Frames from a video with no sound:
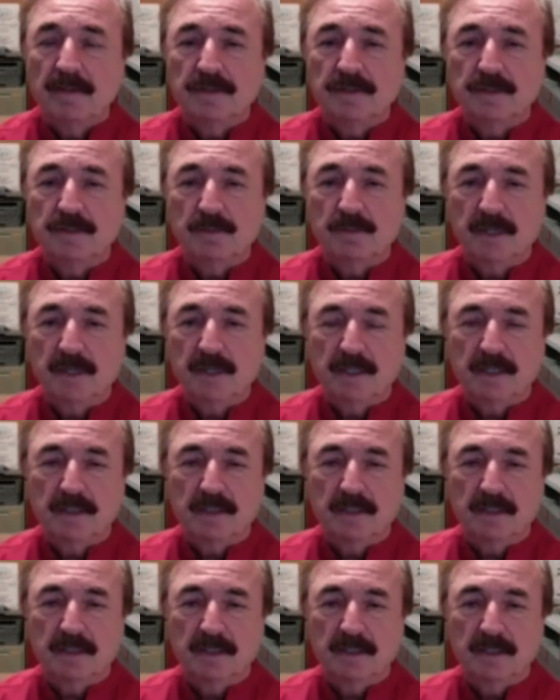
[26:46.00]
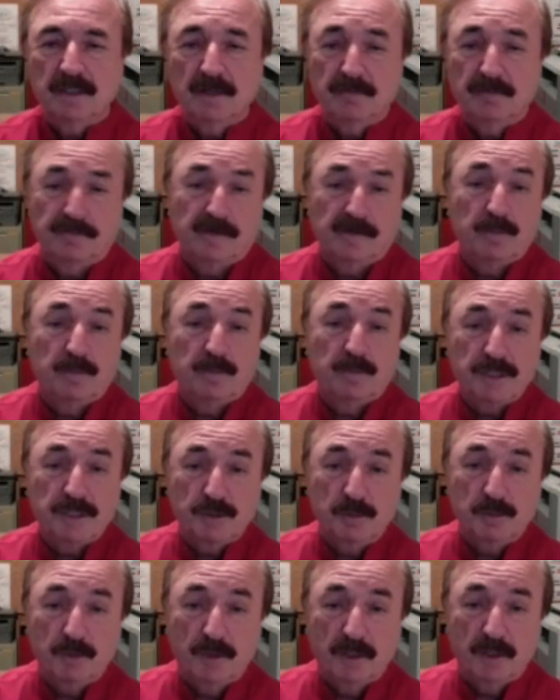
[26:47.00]
to make it a fun
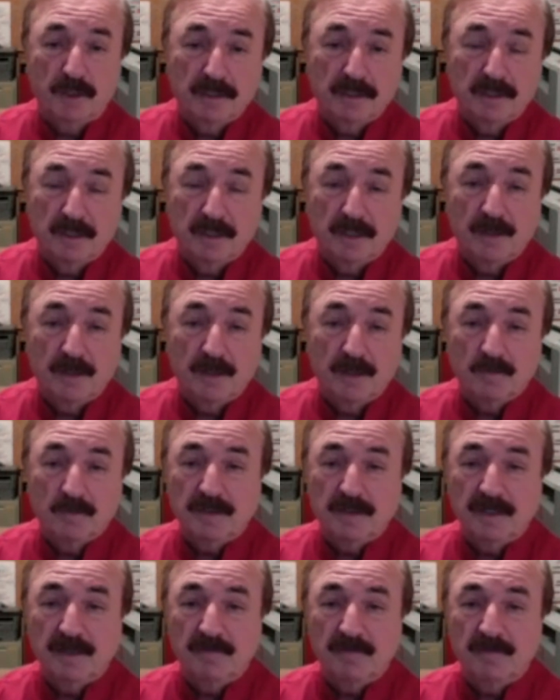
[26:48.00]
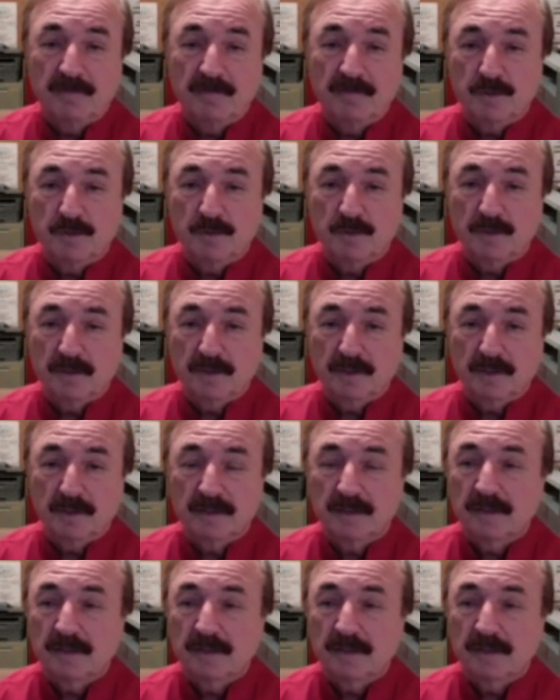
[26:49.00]
picture book along with an adventure book.